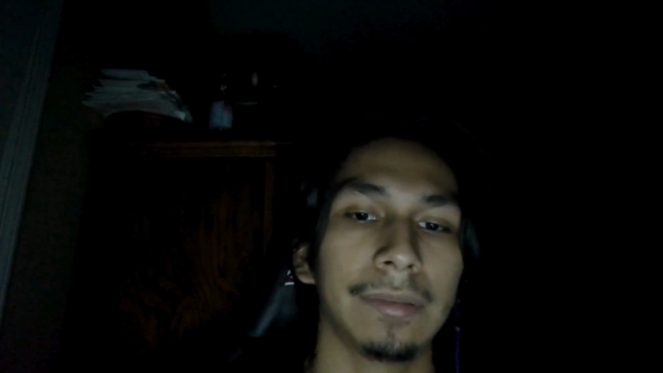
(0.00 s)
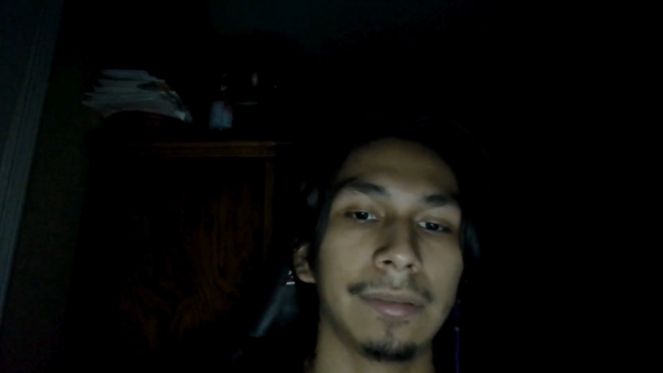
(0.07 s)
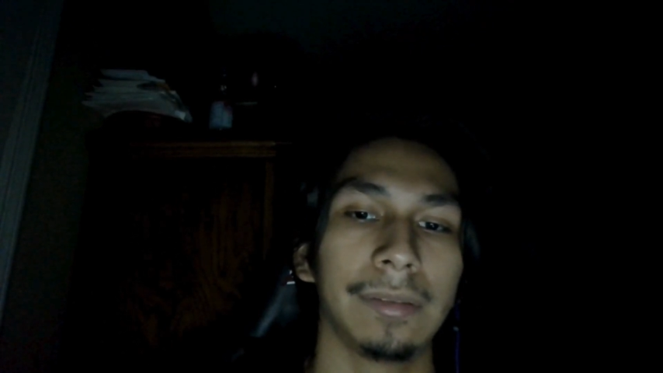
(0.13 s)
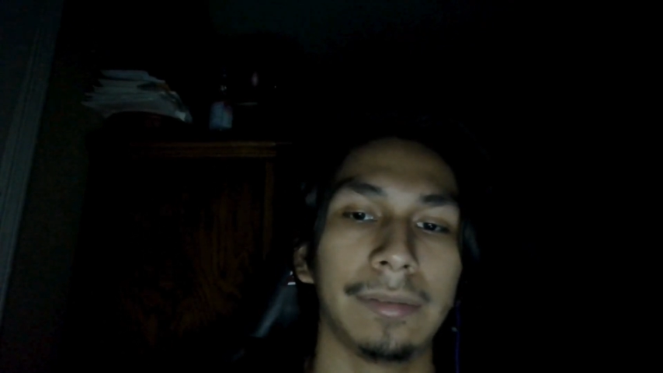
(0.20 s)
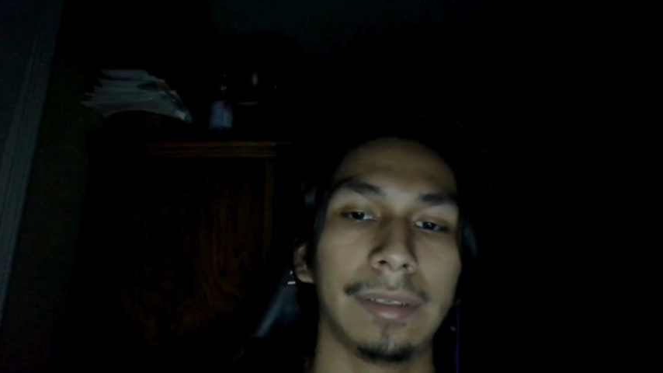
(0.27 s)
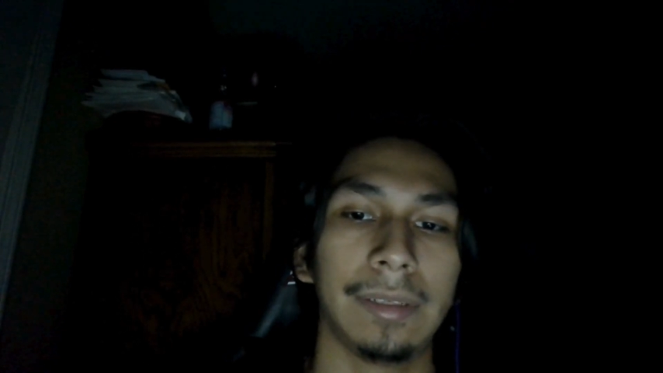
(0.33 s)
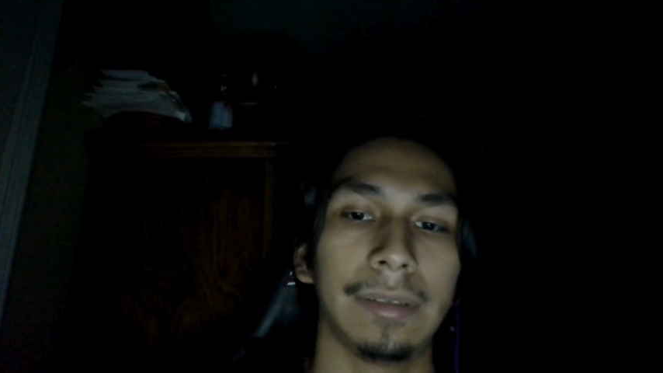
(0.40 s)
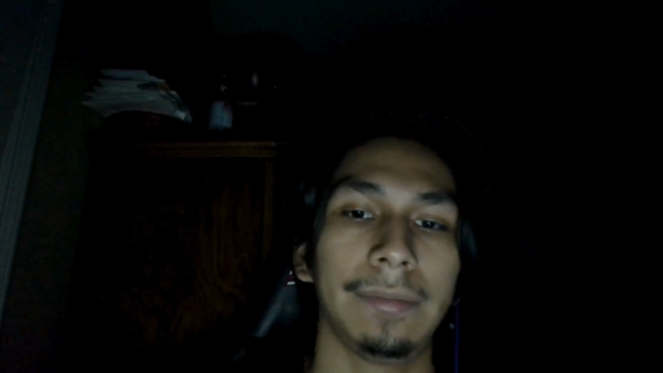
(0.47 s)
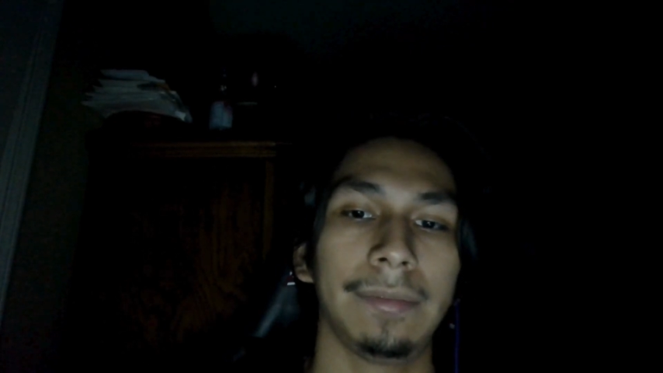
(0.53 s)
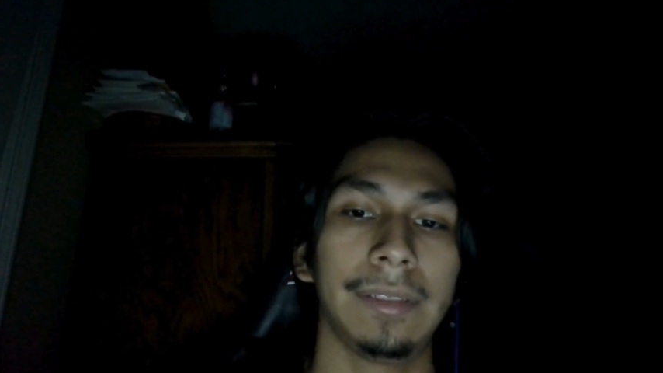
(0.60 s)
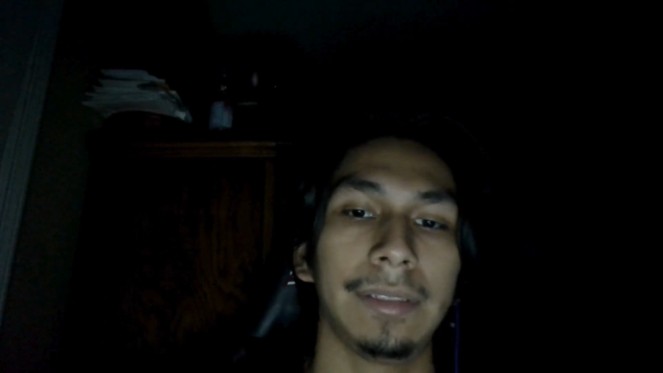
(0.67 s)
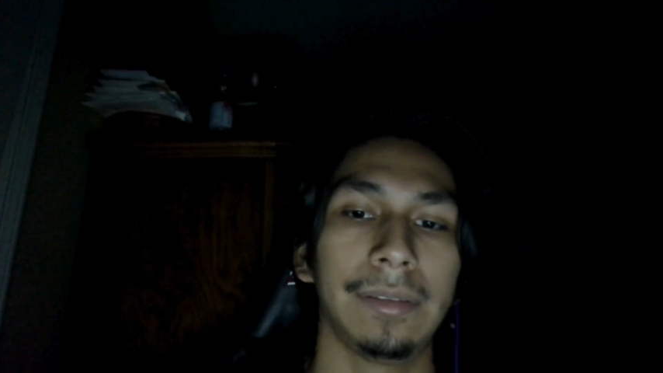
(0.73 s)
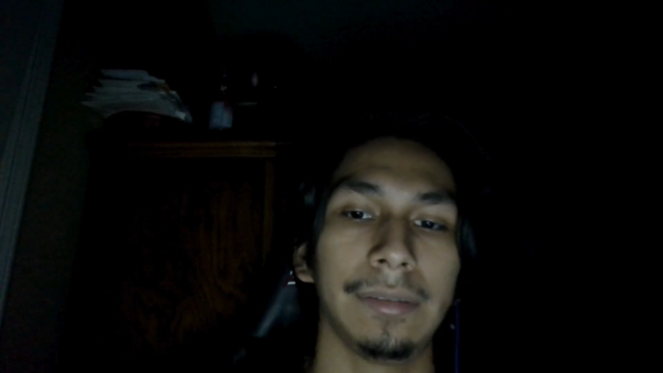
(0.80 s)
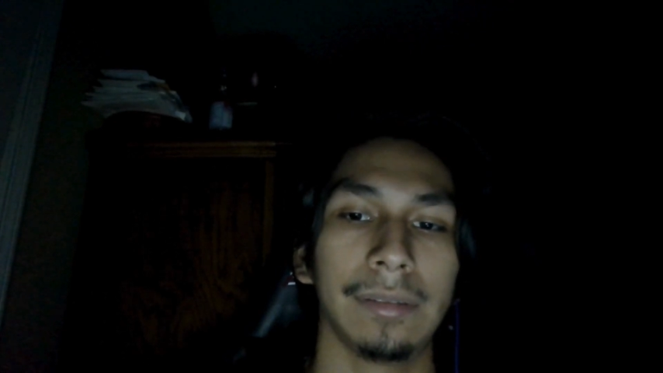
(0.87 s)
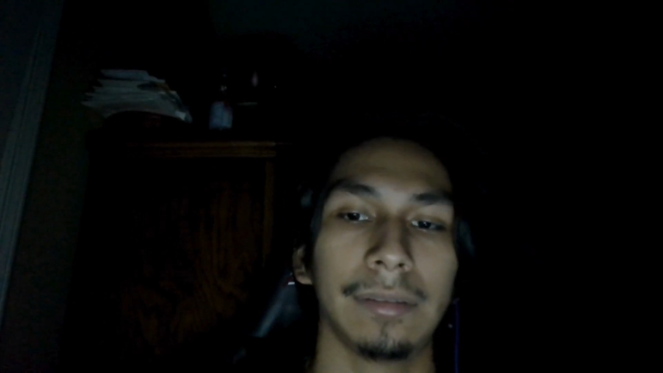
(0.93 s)
with
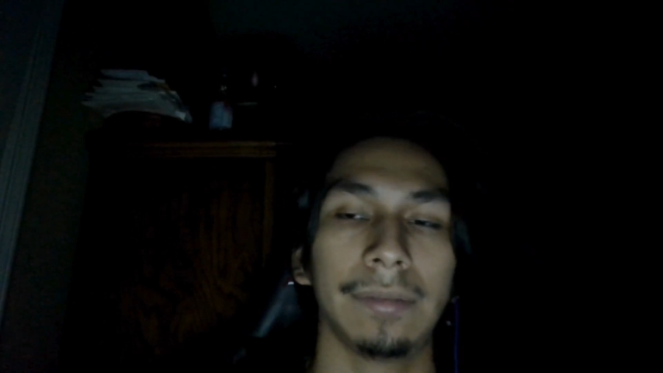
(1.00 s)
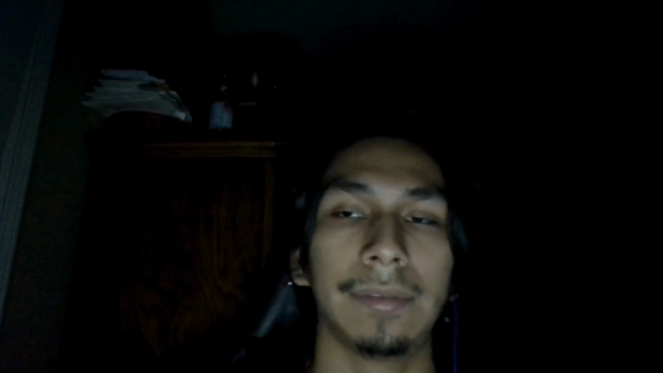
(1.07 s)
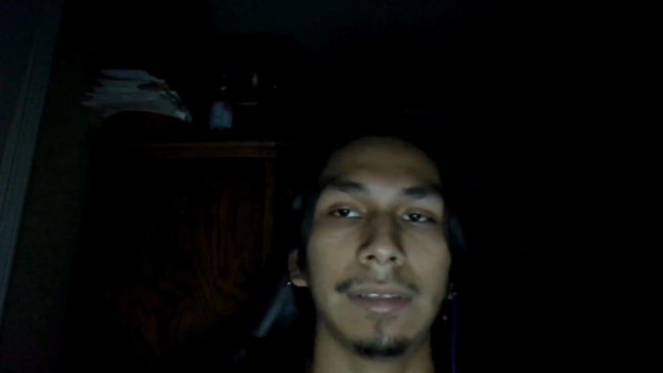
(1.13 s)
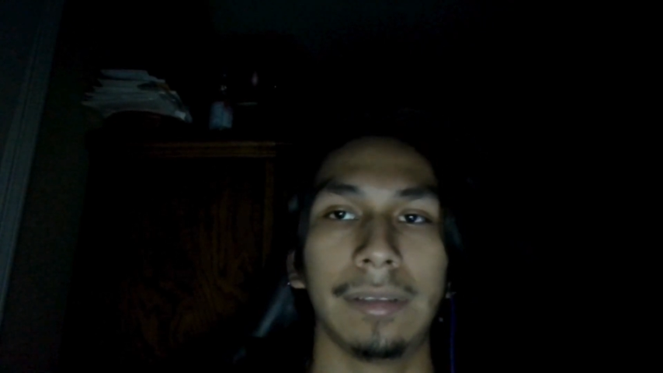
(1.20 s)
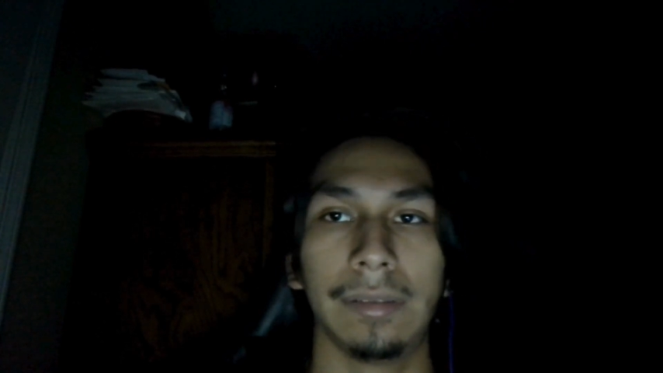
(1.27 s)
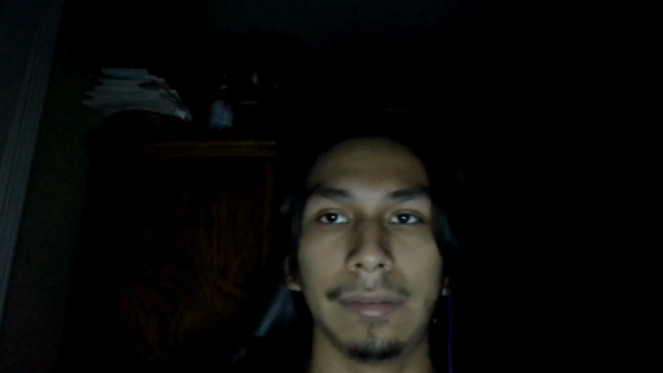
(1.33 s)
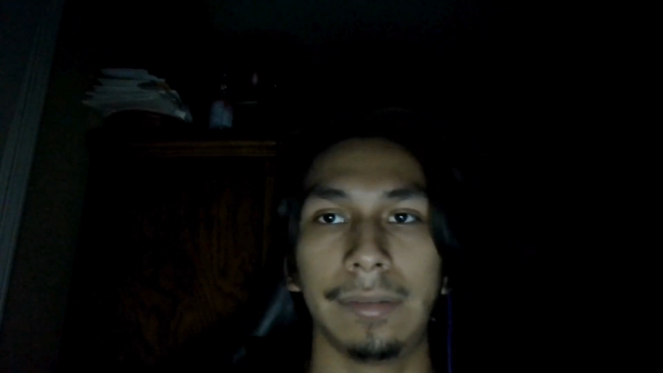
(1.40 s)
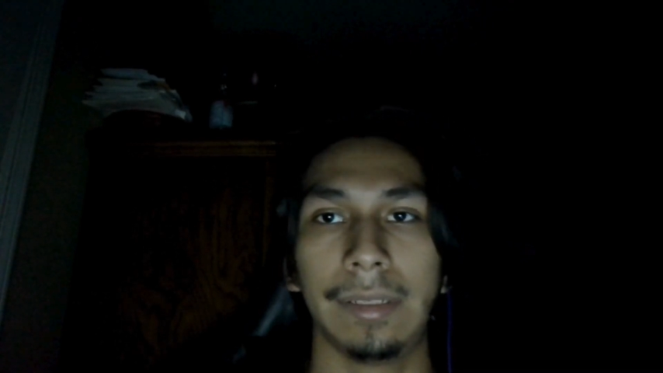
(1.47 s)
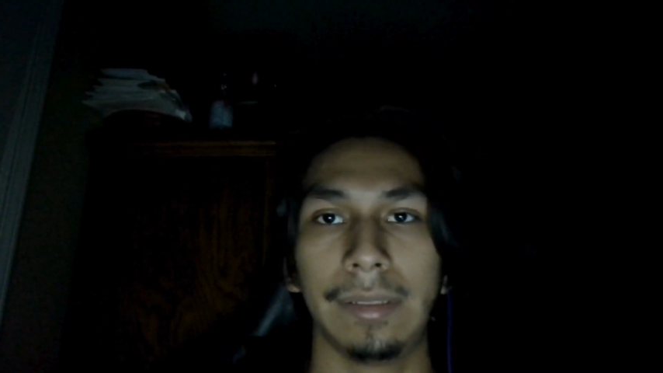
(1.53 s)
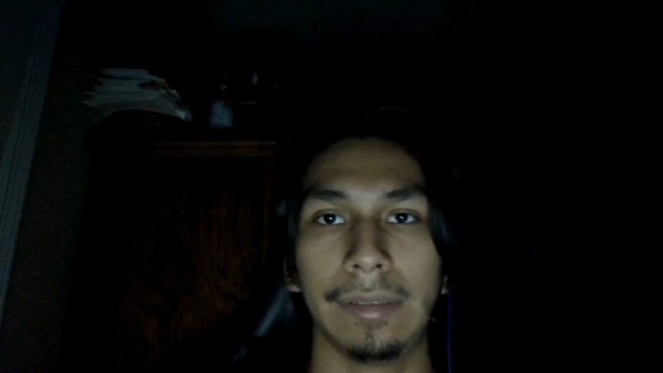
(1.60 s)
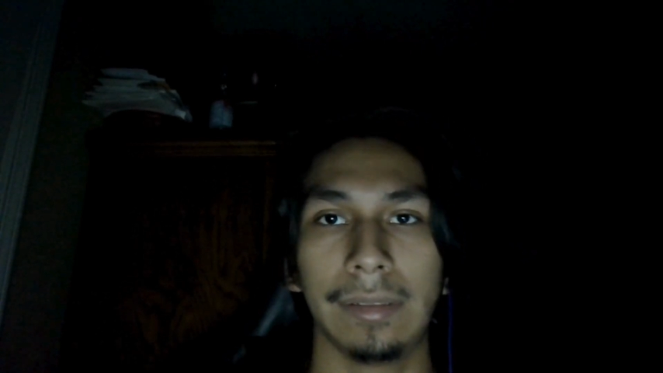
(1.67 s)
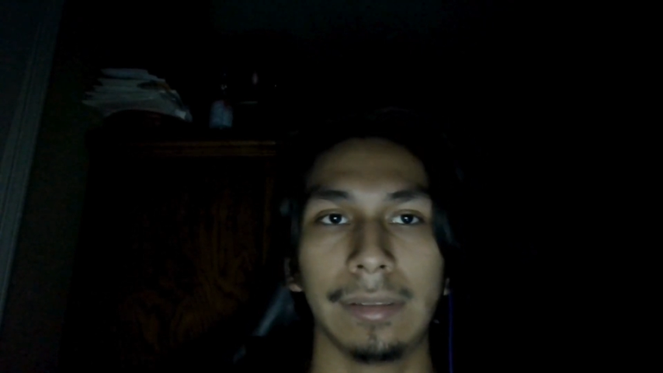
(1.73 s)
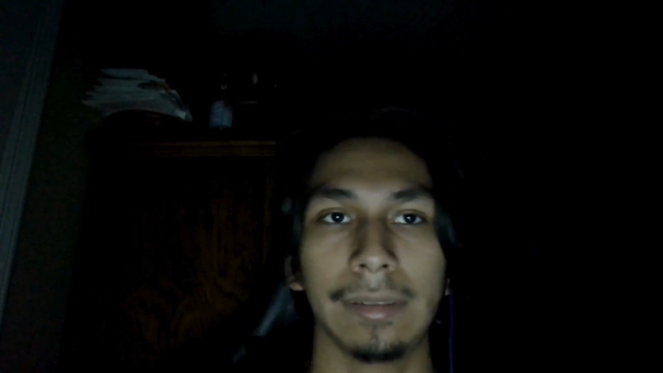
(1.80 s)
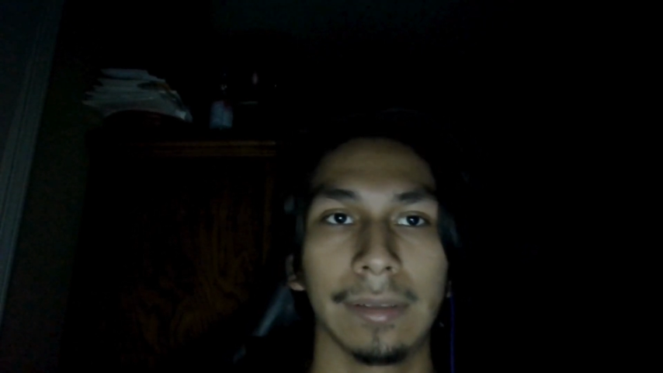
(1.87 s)
individuals of other races.